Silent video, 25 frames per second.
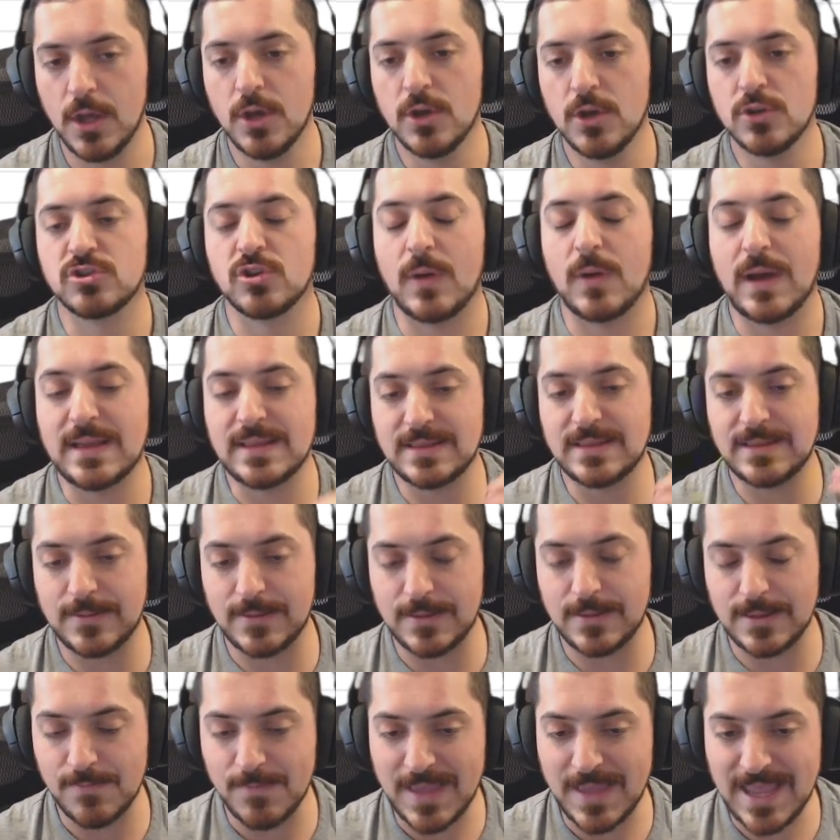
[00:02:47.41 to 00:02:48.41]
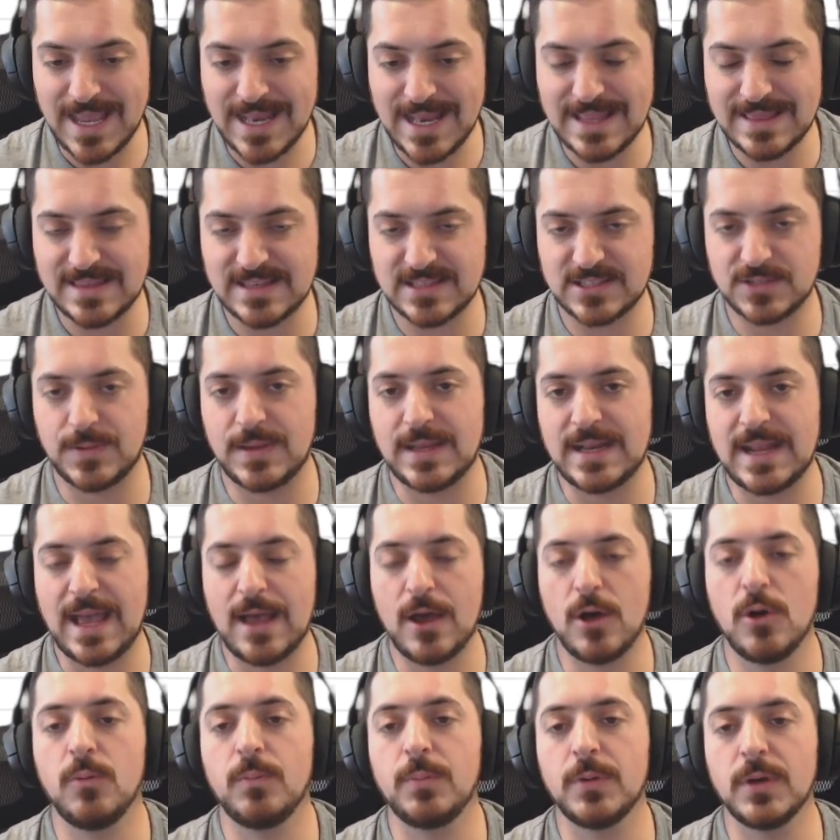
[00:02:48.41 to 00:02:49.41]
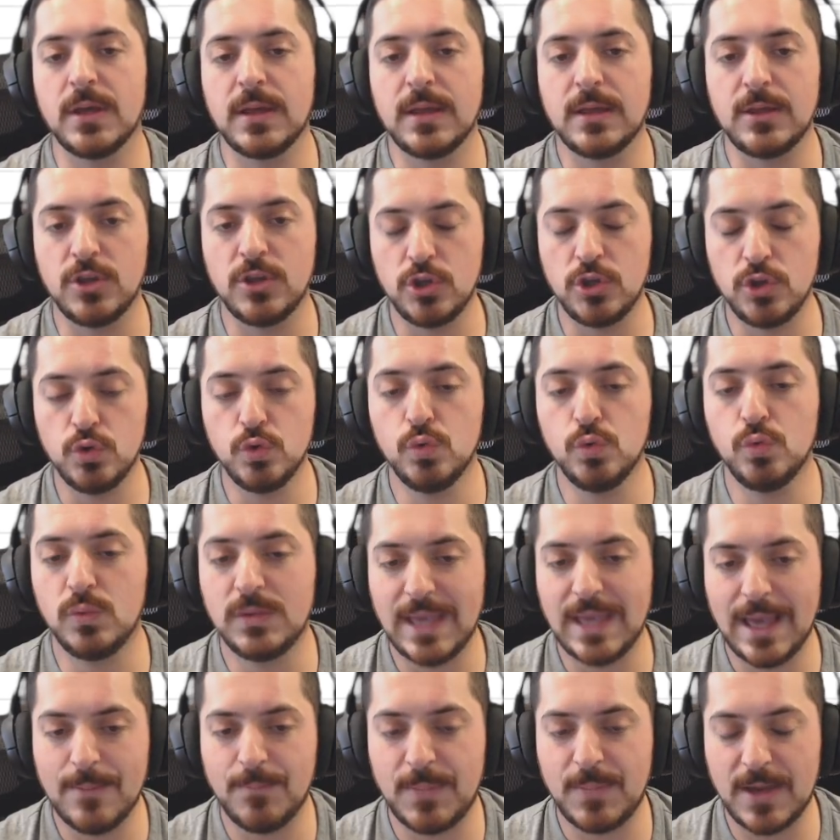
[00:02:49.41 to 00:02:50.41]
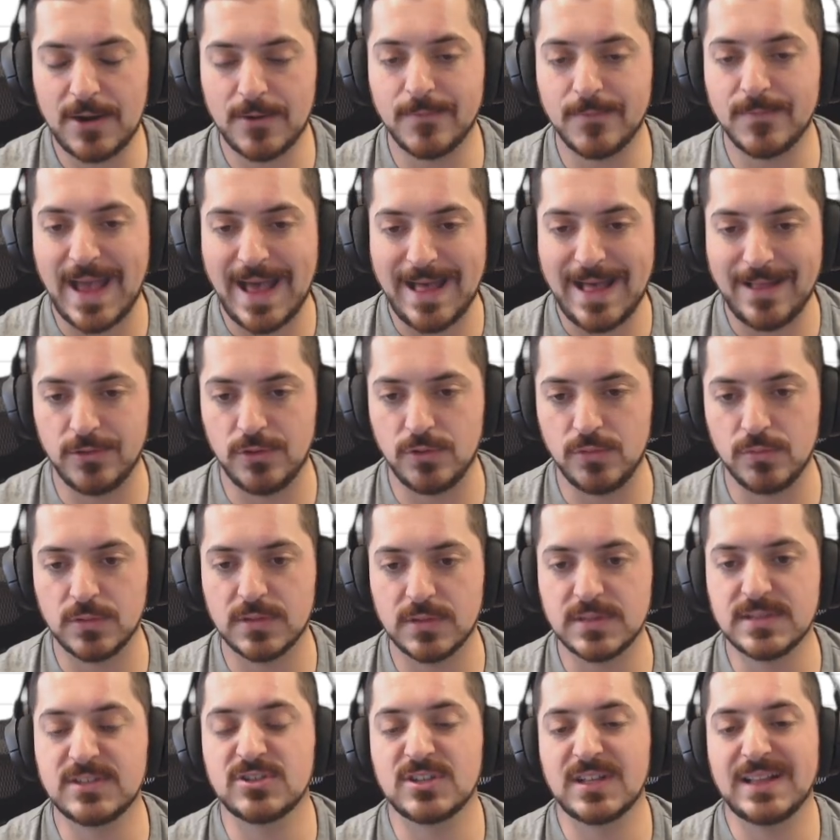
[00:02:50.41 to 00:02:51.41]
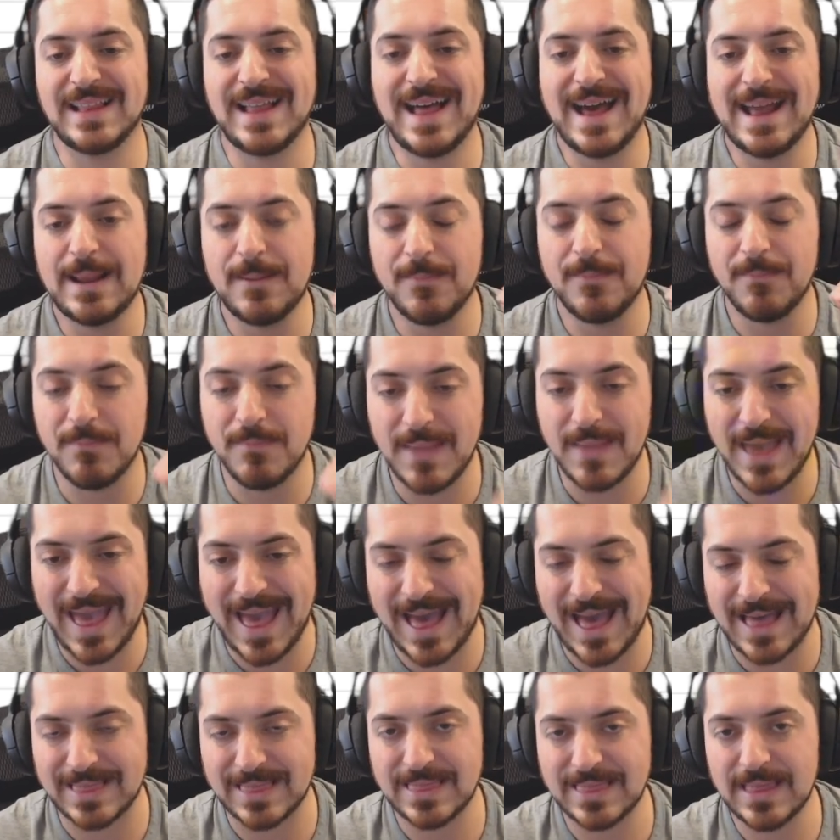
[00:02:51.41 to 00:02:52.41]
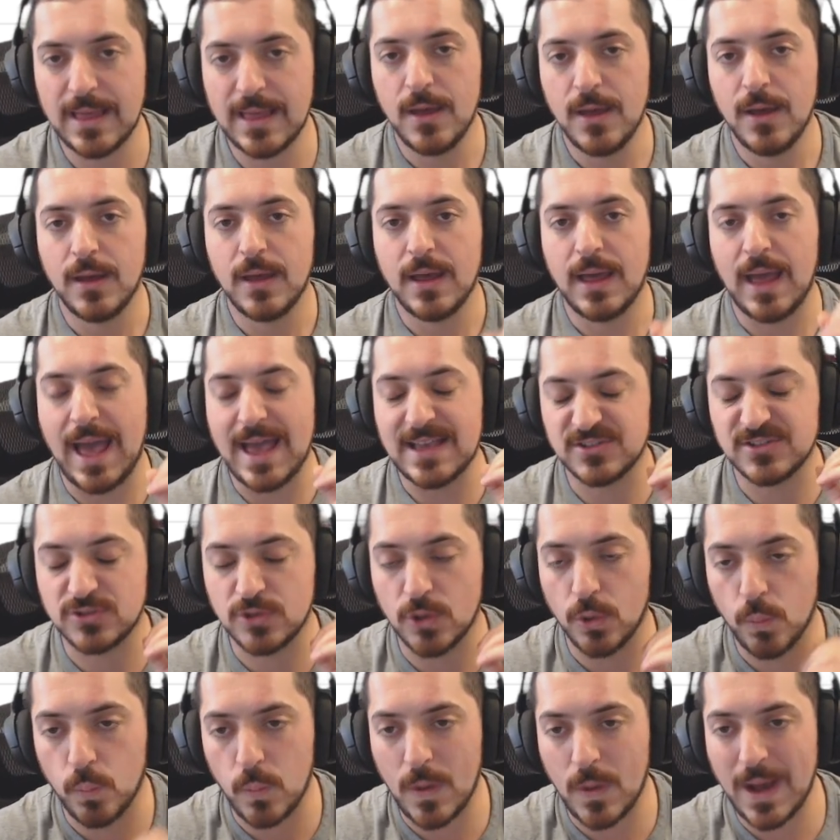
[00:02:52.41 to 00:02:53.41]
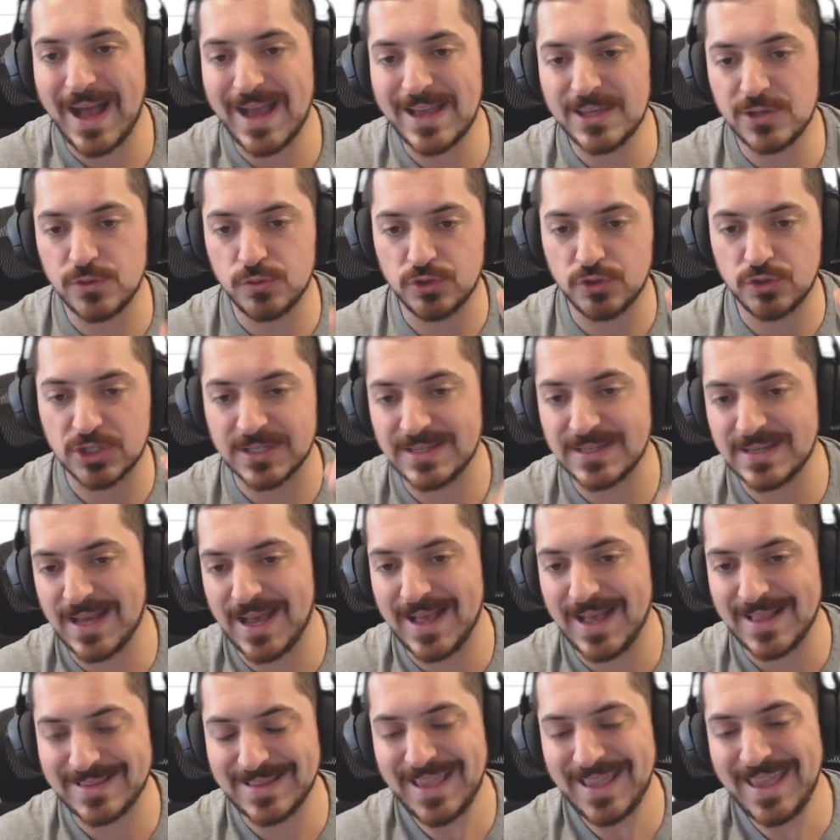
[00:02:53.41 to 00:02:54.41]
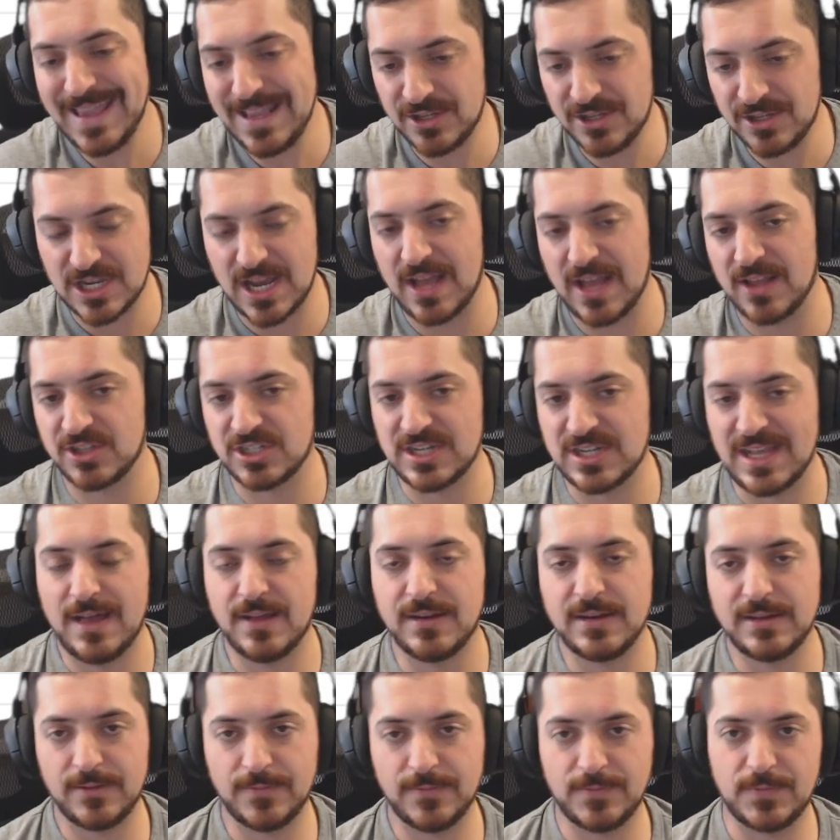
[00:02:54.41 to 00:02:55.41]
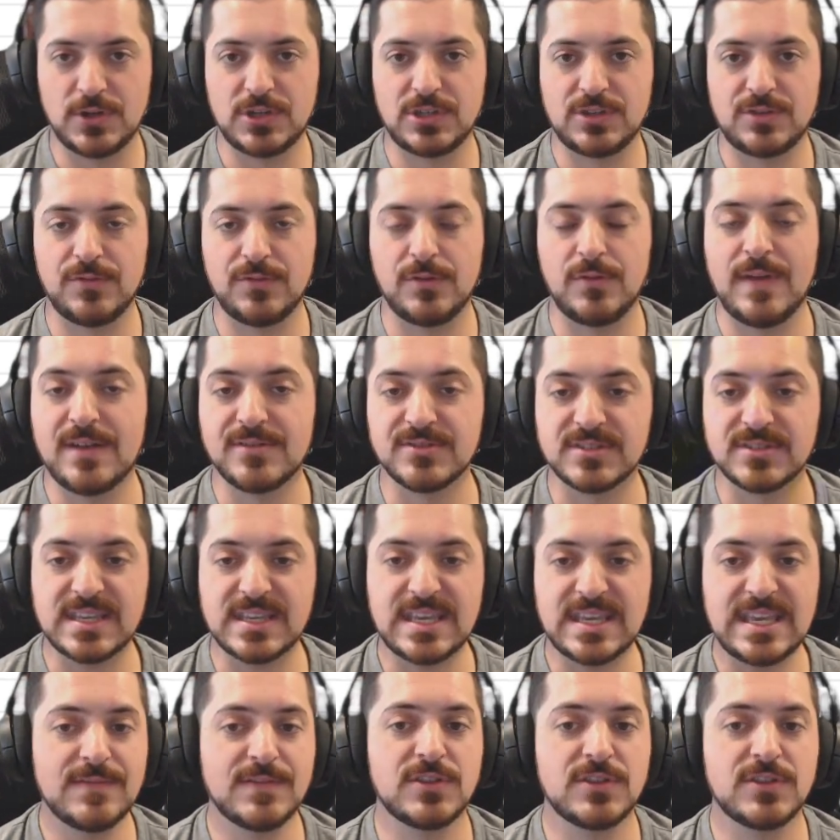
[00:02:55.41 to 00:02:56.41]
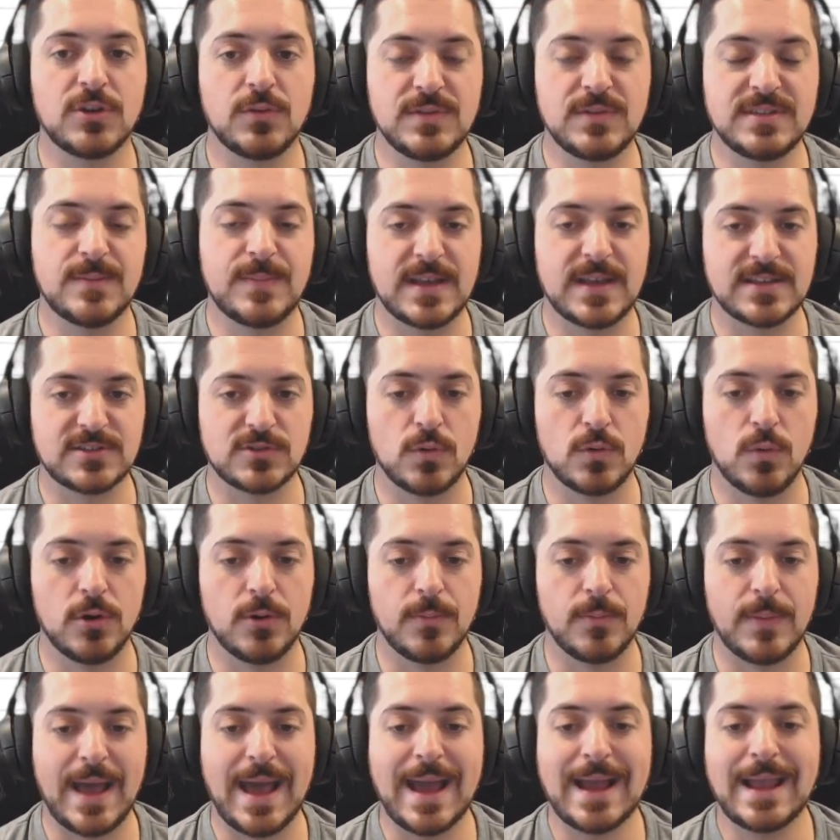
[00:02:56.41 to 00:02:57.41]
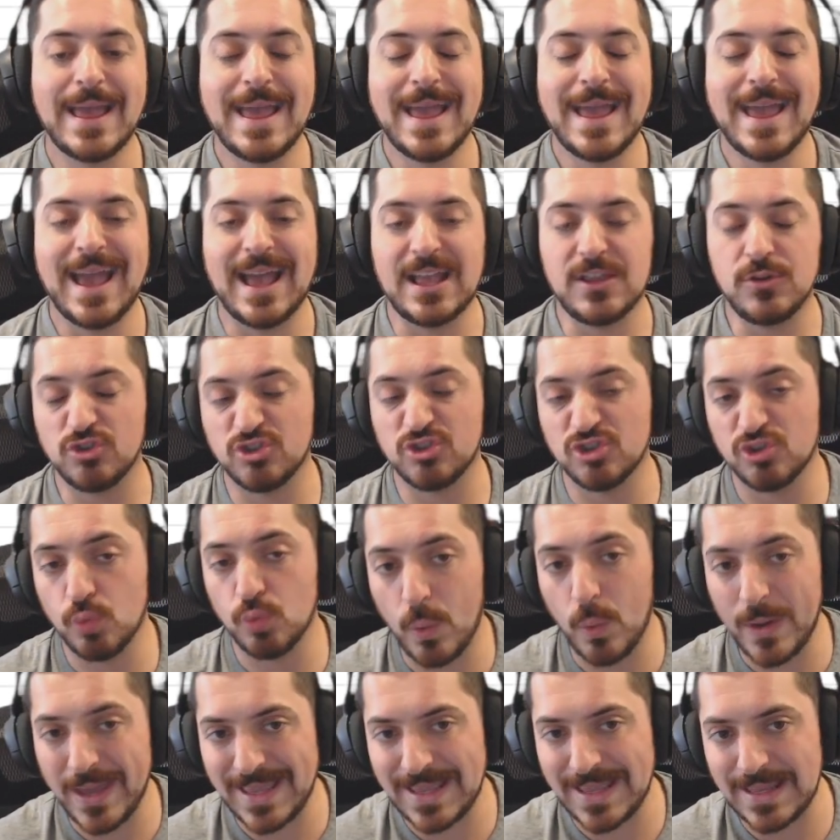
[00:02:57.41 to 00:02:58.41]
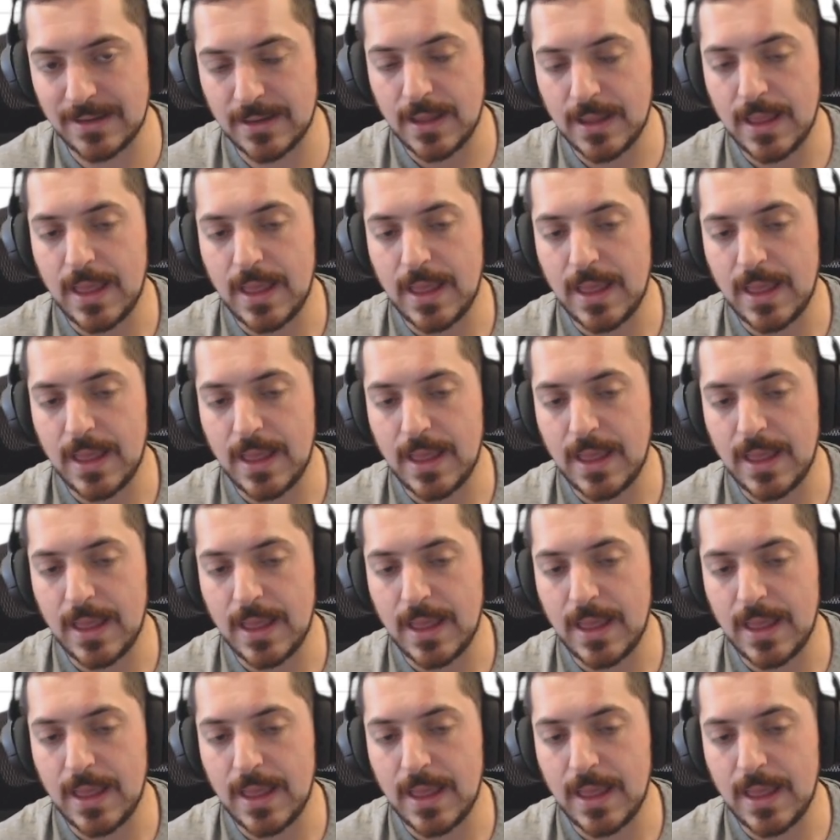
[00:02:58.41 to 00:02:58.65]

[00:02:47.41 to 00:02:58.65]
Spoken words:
So I made it this way to help you get better value, because there's a lot of math as to why you should not take Josh Allen in the first 3 rounds, even though he's the best quarterback, and you should wait.